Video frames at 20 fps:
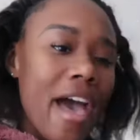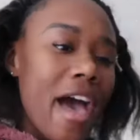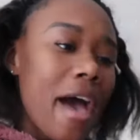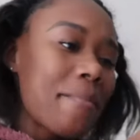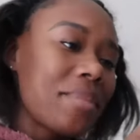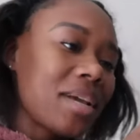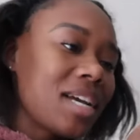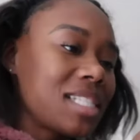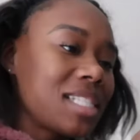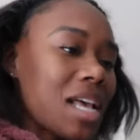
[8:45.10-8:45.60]

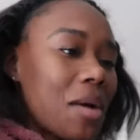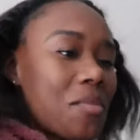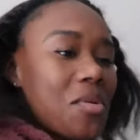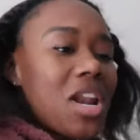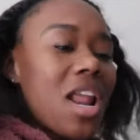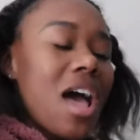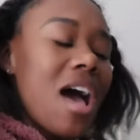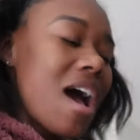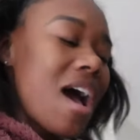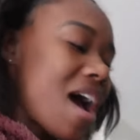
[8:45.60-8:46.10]
app because I
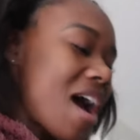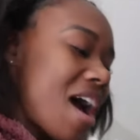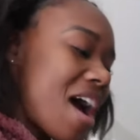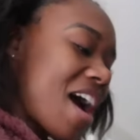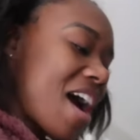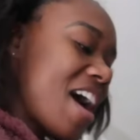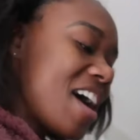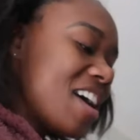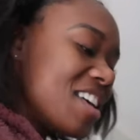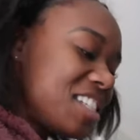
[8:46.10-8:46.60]
want to
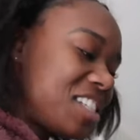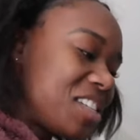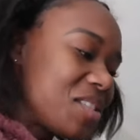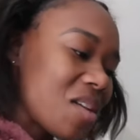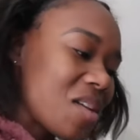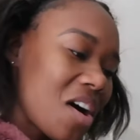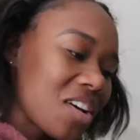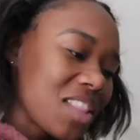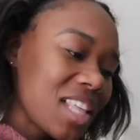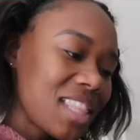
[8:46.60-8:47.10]

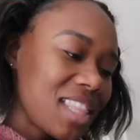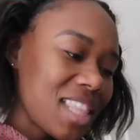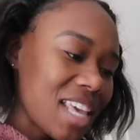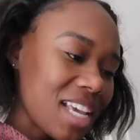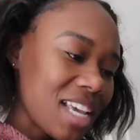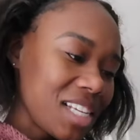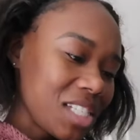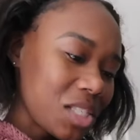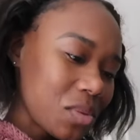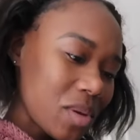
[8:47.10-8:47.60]
do all the
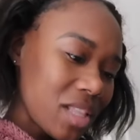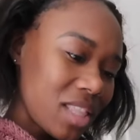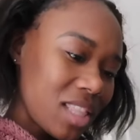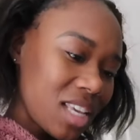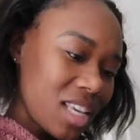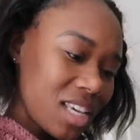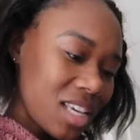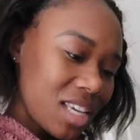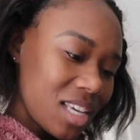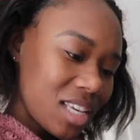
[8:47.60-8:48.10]
things with
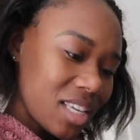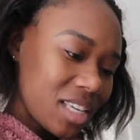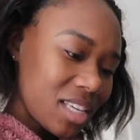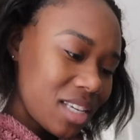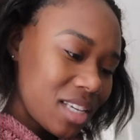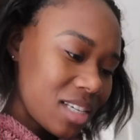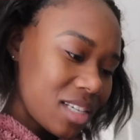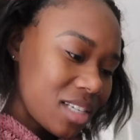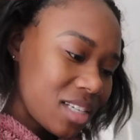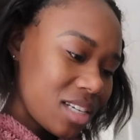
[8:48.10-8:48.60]
it,
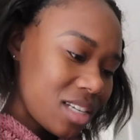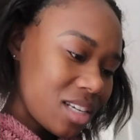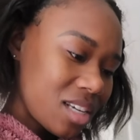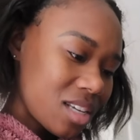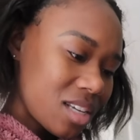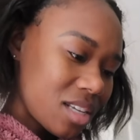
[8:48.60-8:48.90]
and